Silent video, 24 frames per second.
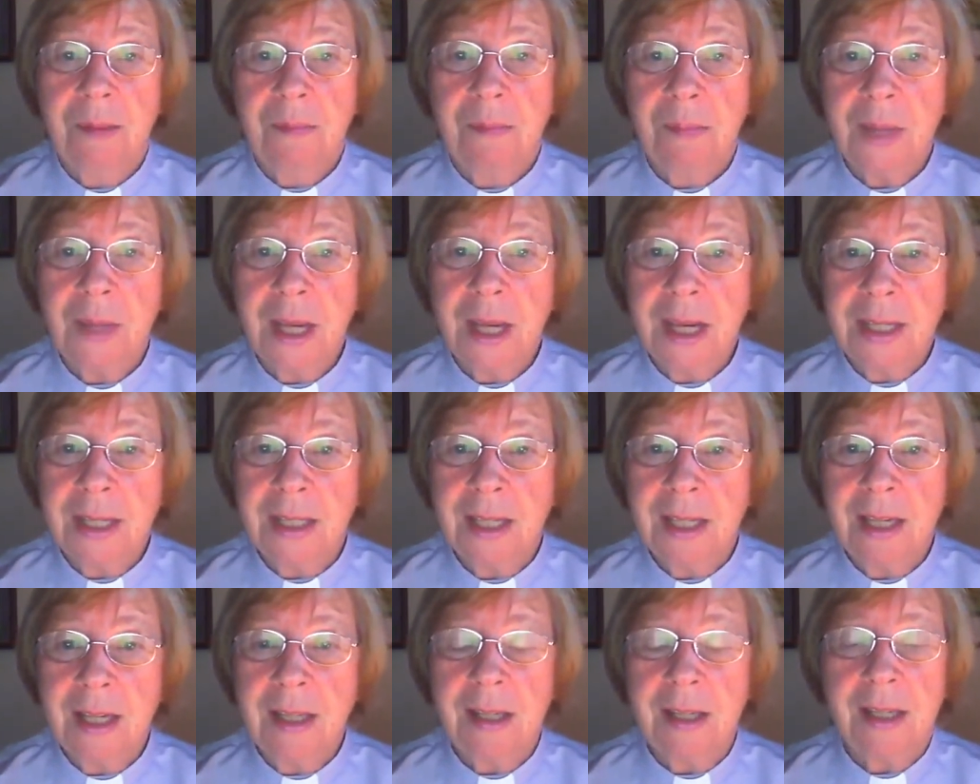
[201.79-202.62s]

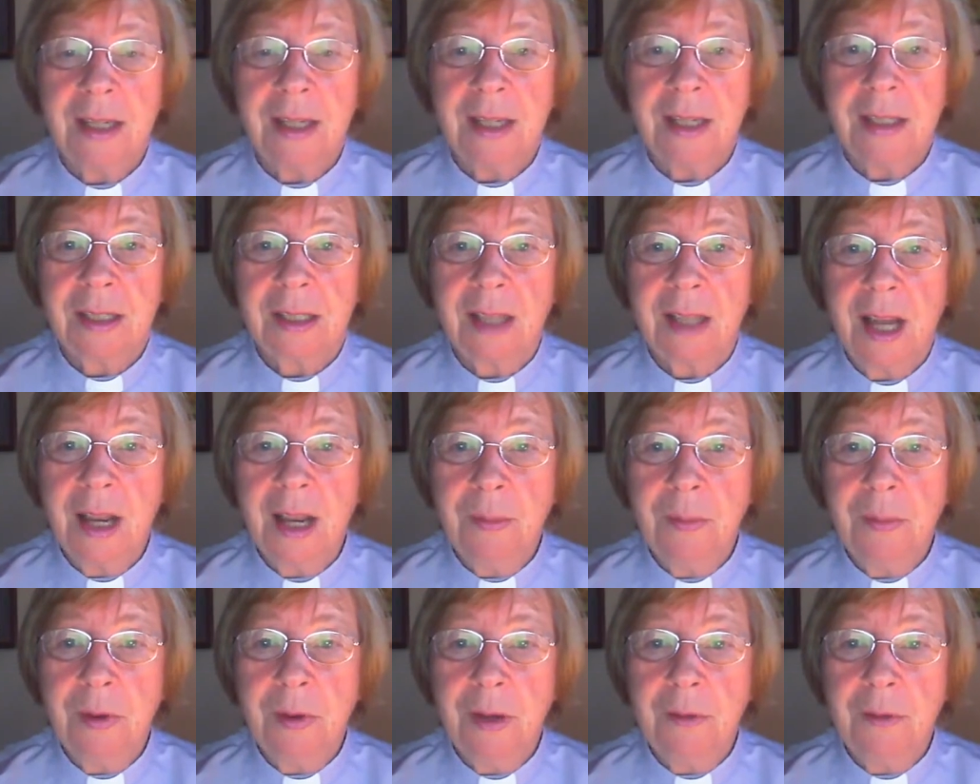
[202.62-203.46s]
Peter, the
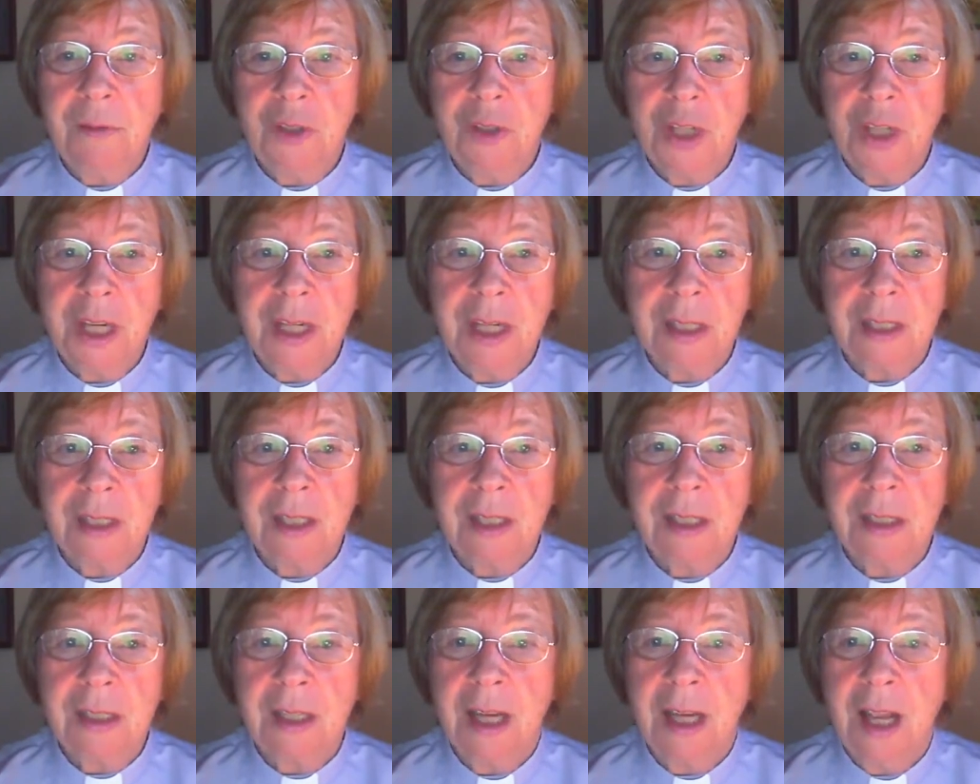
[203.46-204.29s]
disciple of
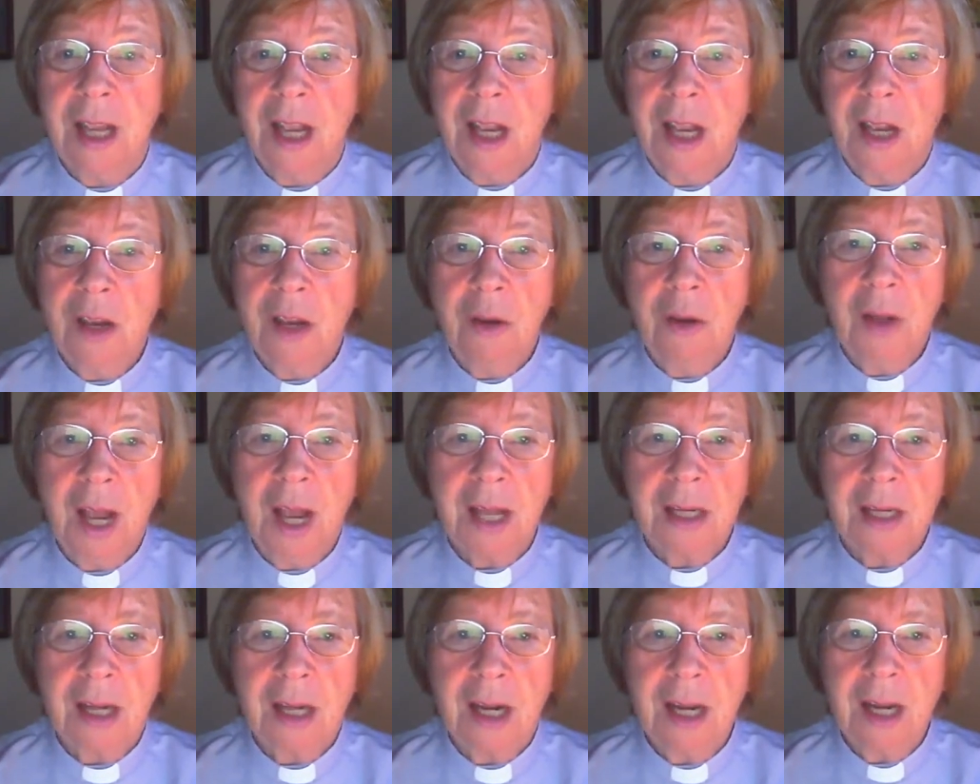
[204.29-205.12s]
Jesus, who
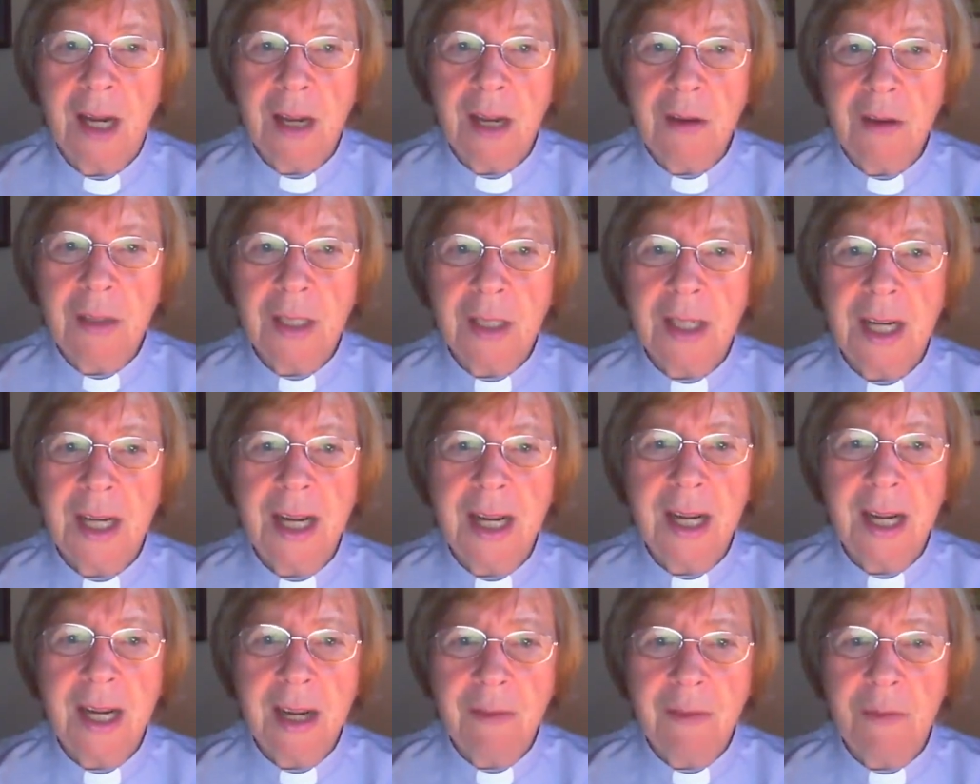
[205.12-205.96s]
had closely
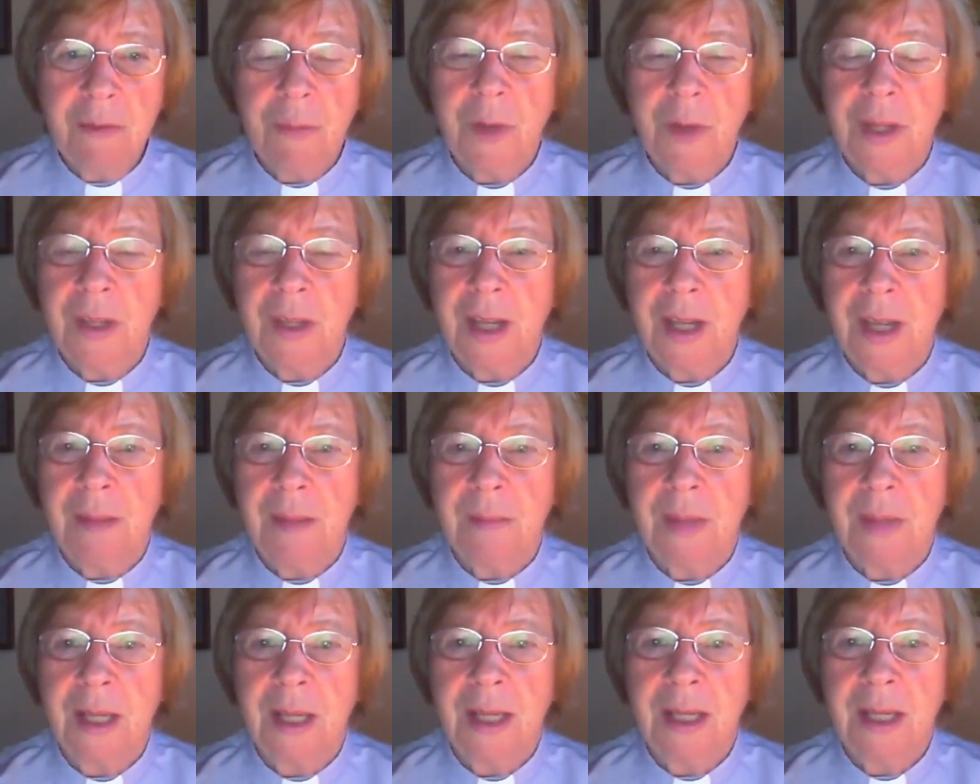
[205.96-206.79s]
lived with
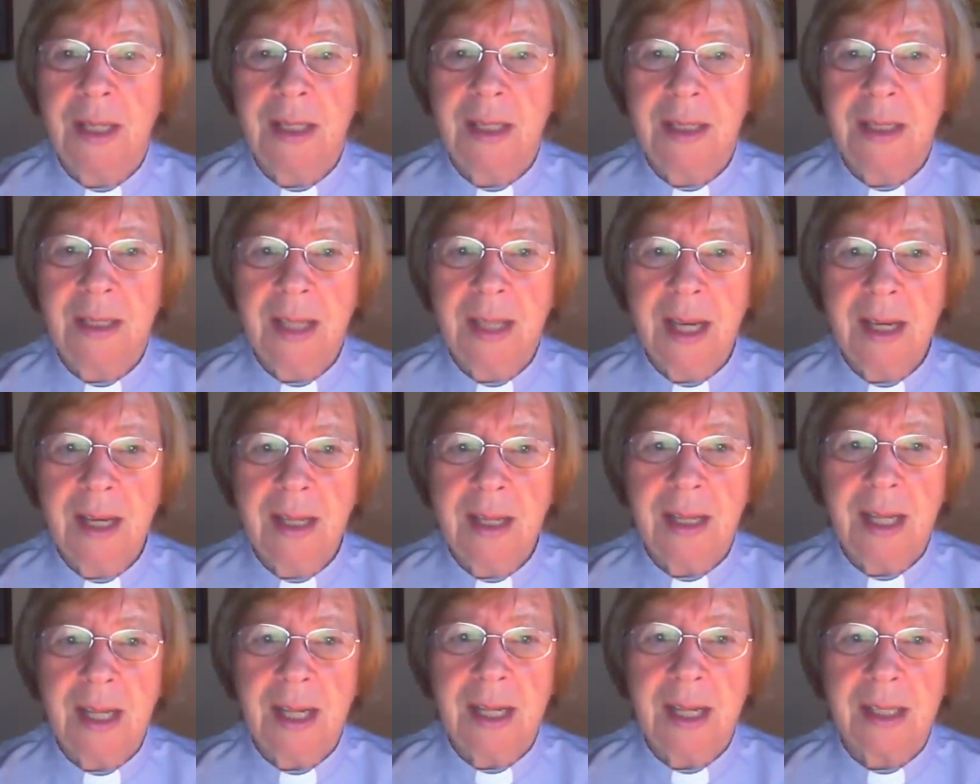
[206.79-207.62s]
him, said
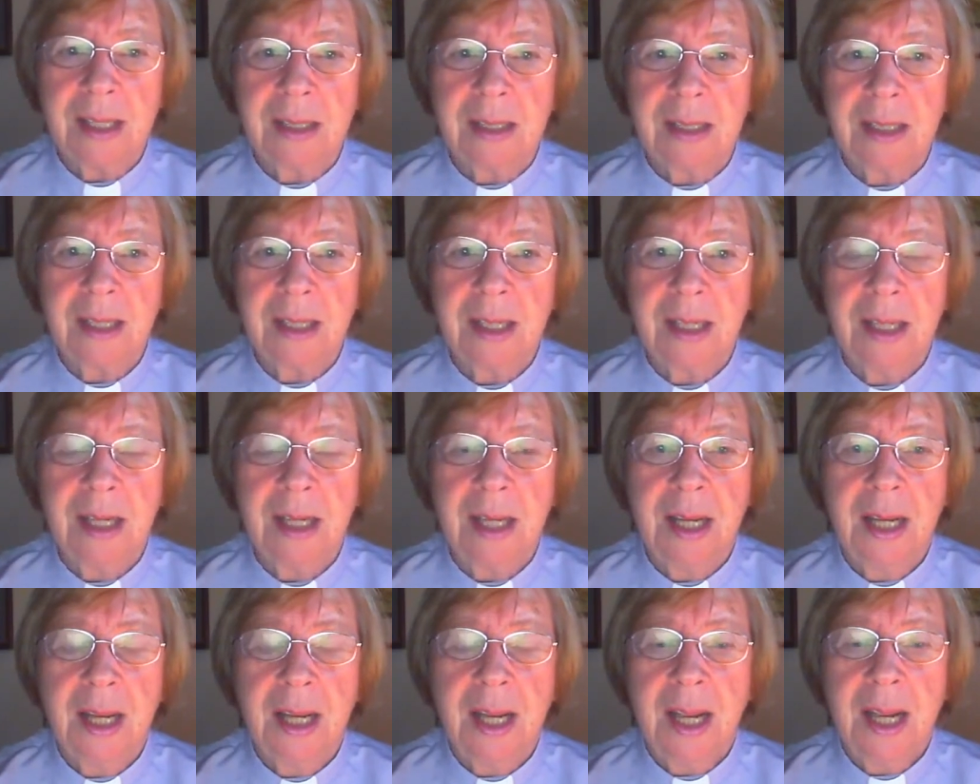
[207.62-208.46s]
this:
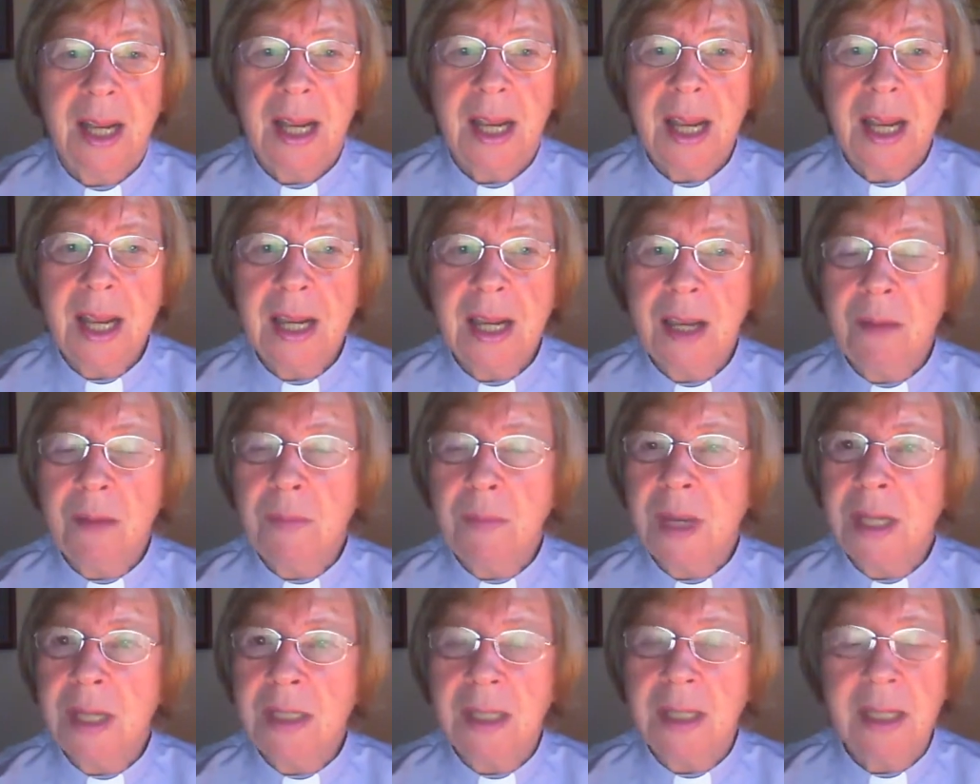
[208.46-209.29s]
he
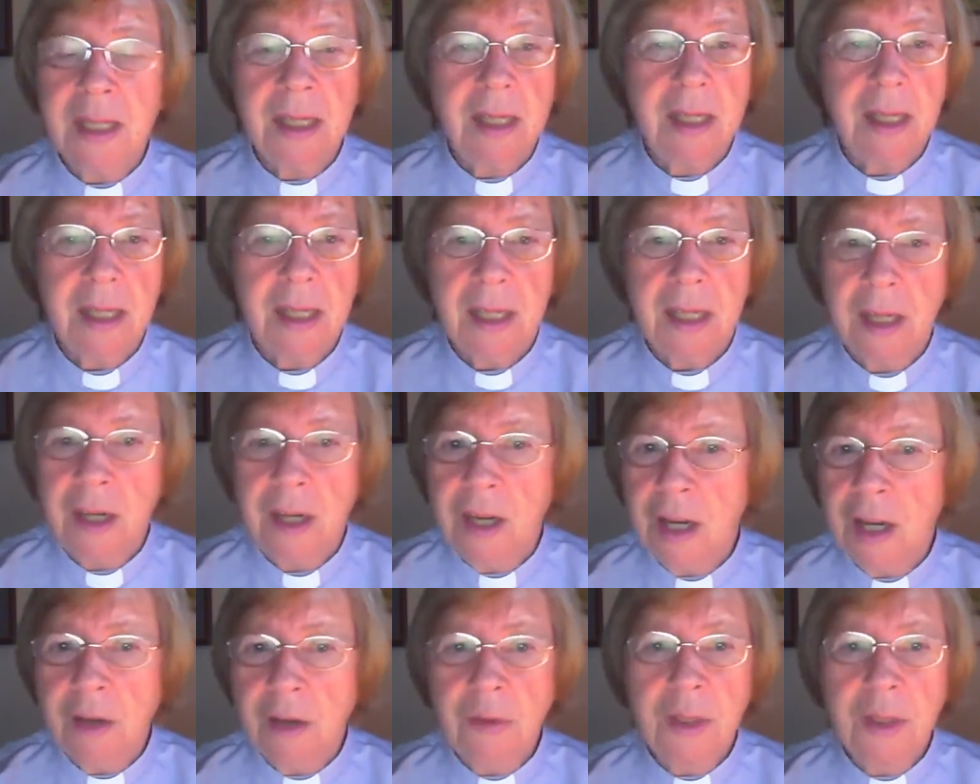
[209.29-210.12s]
committed
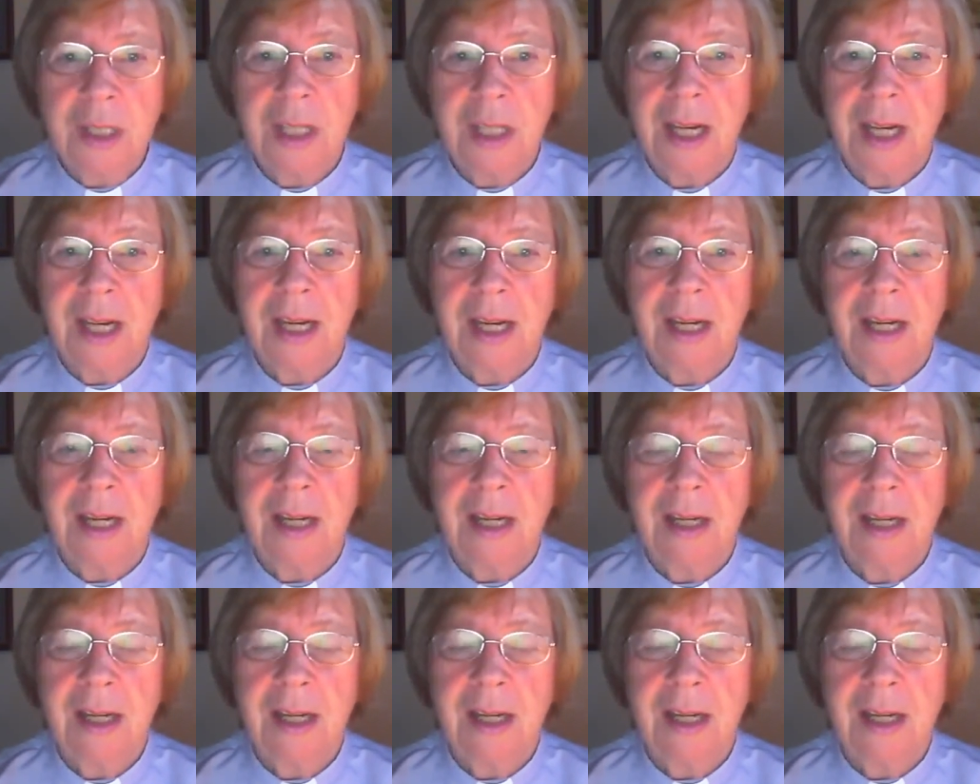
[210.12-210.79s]
no sin